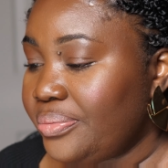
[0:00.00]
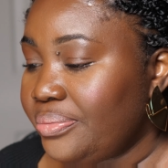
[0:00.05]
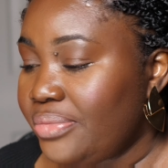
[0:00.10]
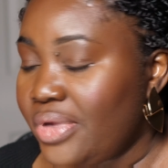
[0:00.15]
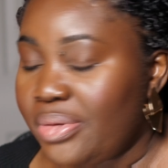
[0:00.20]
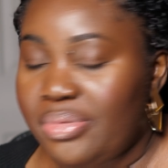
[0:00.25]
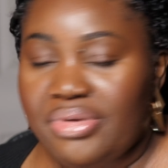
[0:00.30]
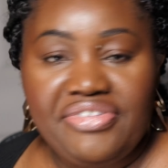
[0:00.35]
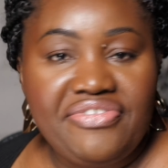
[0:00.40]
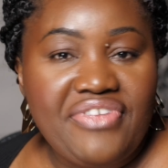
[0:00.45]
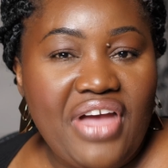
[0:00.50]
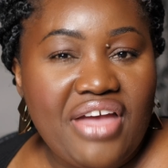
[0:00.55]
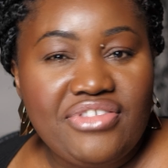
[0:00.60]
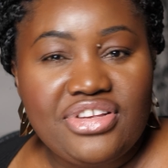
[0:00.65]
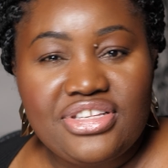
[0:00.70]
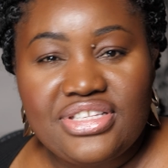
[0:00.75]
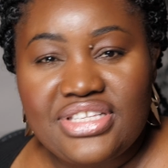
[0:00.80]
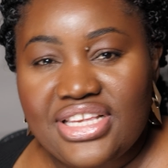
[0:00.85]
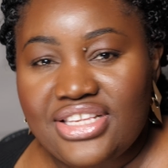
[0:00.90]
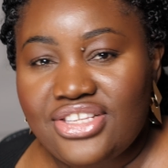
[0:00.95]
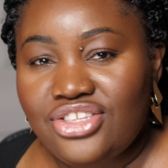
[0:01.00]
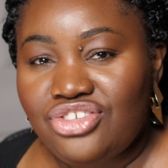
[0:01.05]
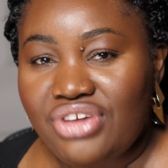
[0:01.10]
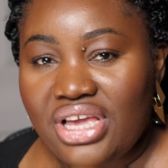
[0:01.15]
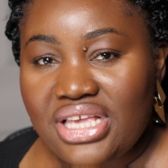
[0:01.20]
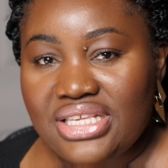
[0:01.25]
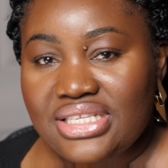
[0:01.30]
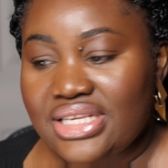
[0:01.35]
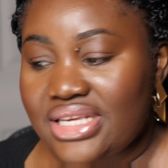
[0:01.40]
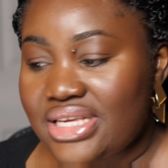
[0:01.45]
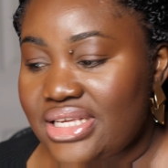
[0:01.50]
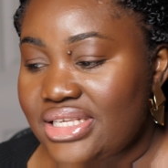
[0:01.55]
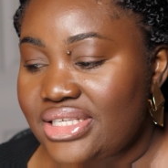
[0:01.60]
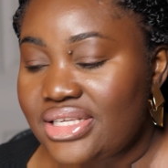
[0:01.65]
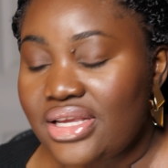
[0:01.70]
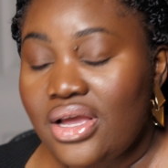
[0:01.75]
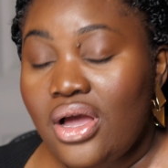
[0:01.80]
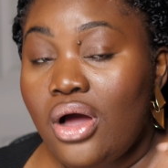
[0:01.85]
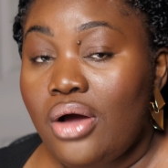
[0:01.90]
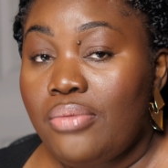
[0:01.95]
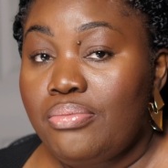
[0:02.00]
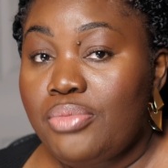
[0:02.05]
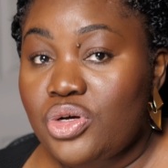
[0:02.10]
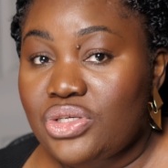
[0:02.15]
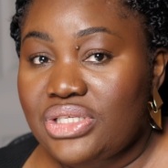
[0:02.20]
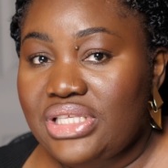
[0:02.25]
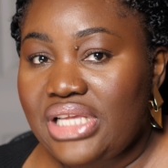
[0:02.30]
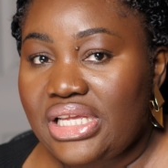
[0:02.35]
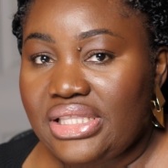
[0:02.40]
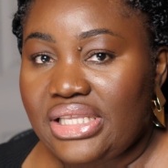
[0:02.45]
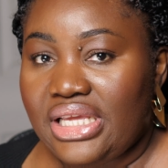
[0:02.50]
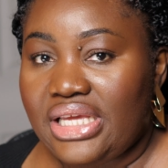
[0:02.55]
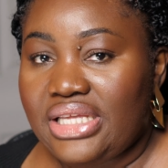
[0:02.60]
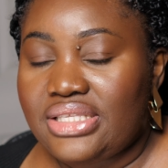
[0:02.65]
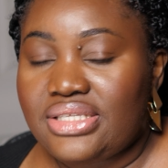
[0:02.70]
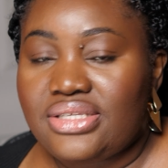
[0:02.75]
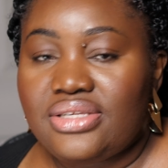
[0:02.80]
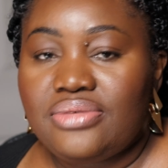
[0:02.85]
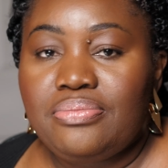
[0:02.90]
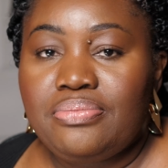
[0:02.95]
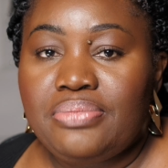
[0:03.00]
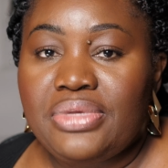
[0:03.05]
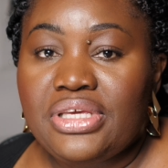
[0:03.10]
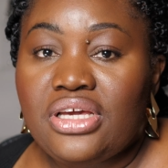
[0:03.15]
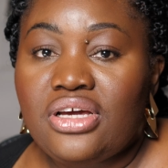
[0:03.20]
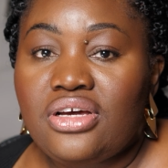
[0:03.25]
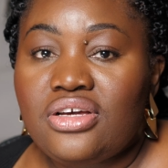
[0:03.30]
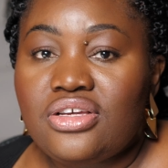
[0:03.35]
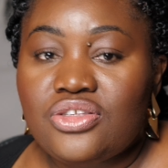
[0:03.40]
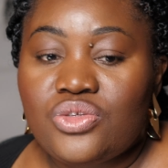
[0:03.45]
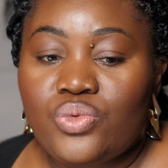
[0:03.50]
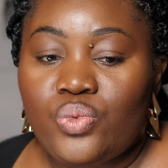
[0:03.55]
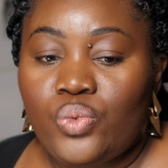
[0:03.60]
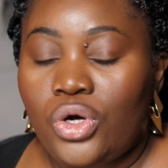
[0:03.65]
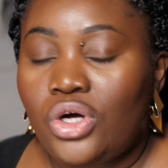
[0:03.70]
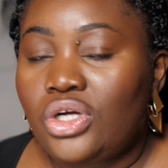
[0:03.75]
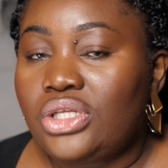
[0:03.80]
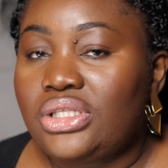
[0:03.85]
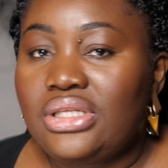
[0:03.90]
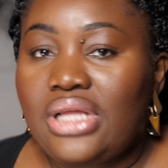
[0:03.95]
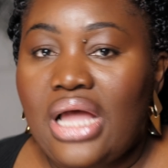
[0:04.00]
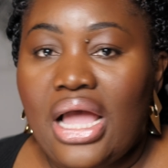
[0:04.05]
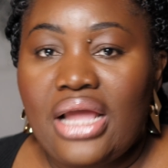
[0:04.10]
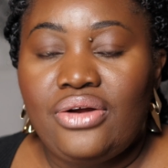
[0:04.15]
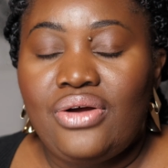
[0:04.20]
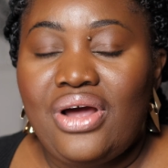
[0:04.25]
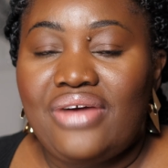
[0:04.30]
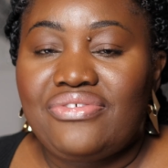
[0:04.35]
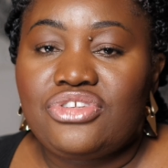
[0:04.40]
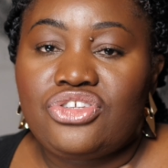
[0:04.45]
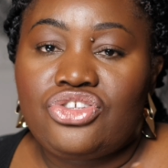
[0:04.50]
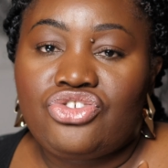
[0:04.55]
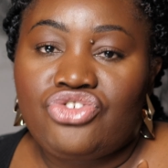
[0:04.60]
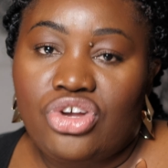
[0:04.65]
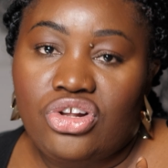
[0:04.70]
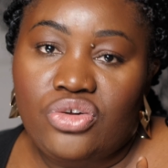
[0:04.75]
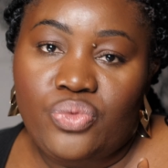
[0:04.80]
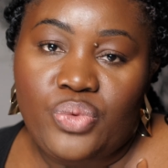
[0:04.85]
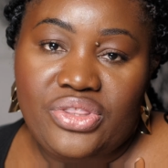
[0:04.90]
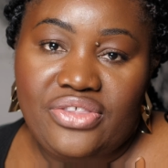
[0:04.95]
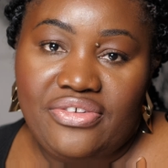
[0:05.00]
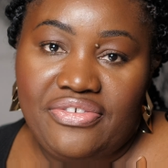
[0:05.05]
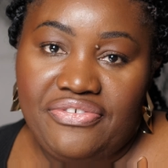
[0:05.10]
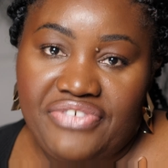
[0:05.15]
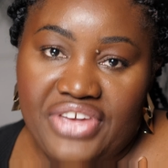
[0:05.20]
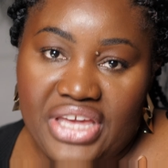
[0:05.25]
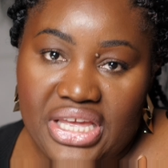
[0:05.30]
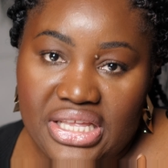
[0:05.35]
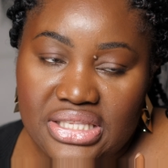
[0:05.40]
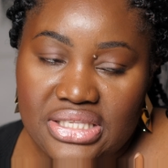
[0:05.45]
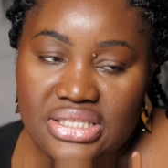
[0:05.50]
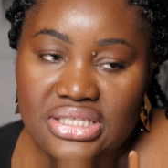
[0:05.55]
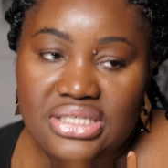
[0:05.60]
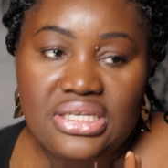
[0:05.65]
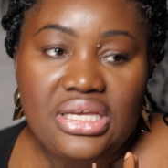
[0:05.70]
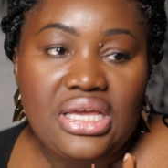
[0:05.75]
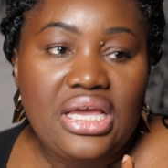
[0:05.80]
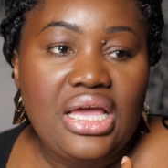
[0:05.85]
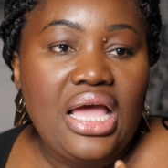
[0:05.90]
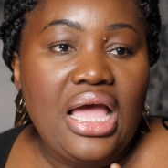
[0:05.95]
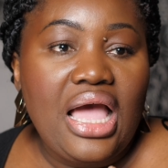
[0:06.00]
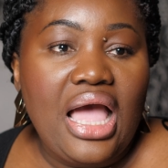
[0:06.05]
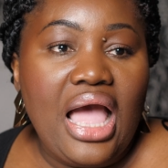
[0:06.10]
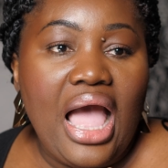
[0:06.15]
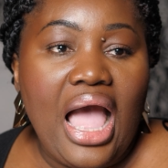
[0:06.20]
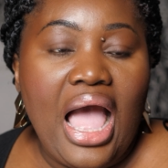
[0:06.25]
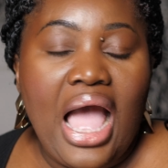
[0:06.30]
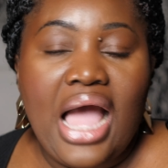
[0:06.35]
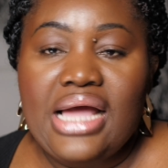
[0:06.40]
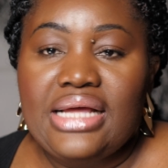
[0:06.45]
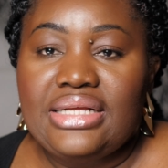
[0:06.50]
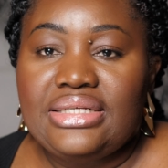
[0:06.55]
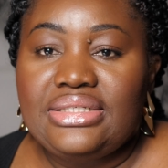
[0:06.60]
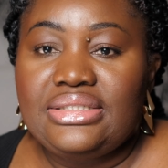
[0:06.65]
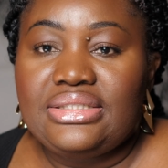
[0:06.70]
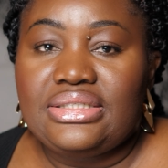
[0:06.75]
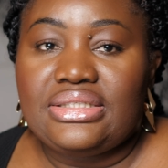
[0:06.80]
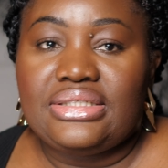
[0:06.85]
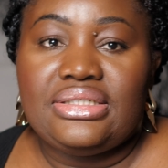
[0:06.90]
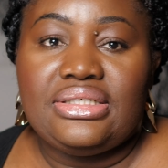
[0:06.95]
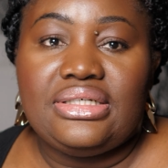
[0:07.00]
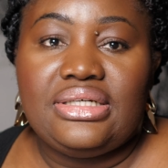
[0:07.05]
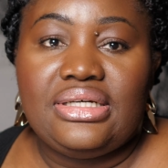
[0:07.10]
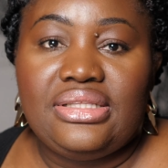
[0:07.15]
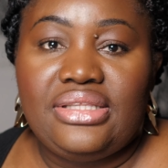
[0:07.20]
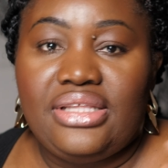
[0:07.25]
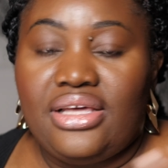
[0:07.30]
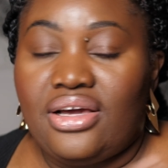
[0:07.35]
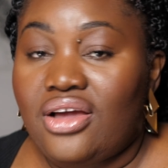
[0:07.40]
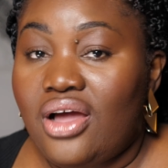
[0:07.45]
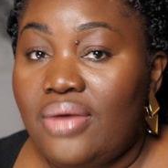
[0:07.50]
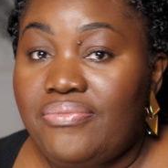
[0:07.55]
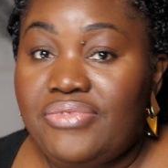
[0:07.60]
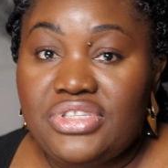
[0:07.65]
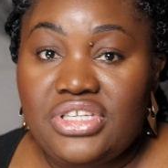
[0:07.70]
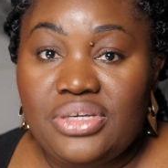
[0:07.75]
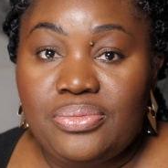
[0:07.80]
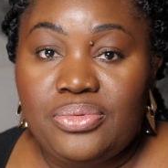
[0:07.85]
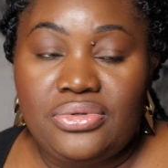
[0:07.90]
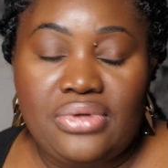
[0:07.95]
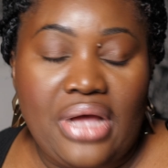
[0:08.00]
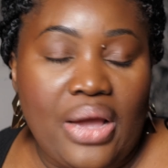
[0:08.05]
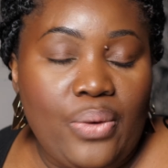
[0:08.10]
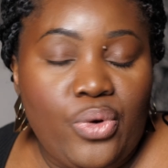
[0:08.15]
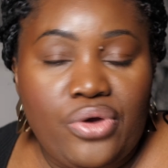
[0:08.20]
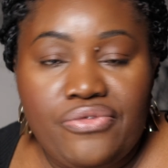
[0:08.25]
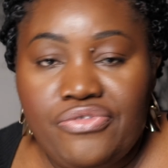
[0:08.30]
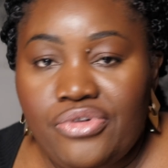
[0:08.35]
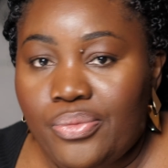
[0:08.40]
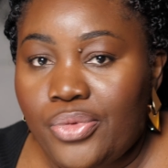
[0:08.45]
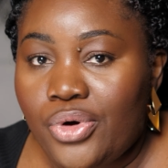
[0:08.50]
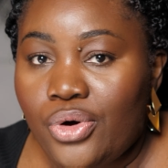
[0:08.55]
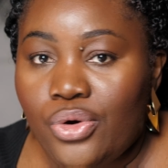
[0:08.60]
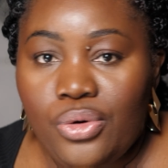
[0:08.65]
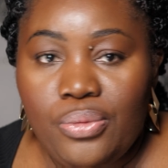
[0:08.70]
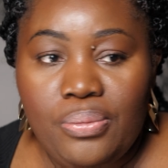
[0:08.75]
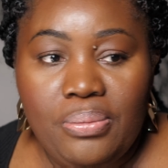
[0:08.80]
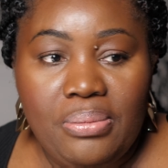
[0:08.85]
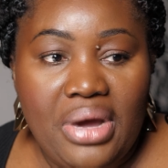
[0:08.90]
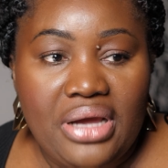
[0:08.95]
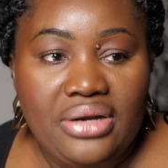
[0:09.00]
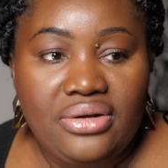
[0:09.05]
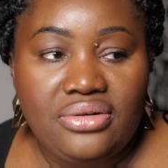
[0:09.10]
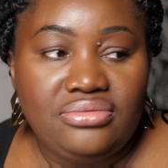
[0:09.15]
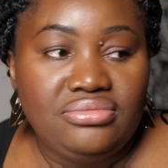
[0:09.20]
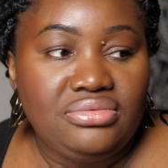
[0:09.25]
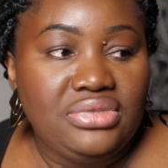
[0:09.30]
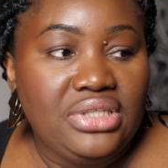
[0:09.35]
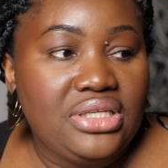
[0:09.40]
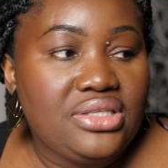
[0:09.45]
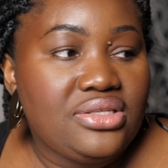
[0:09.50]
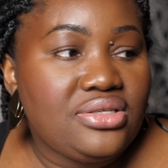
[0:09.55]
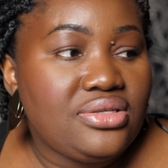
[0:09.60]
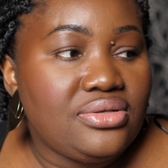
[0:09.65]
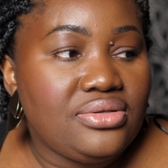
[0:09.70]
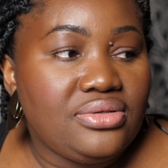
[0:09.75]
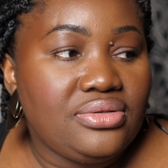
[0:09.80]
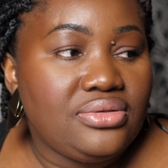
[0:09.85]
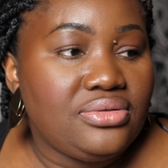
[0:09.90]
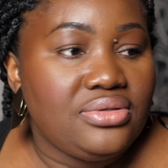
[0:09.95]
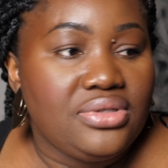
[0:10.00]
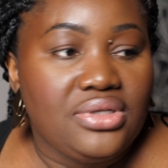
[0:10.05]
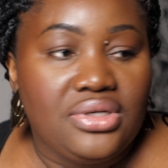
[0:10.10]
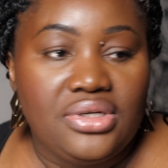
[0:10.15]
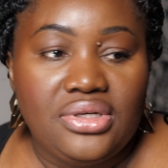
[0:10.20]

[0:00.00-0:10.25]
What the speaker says: maybe 5 or 6 dresses, mostly neat, because 1, I don't have to struggle with the fit and they're comfortable. I work from home. I don't need to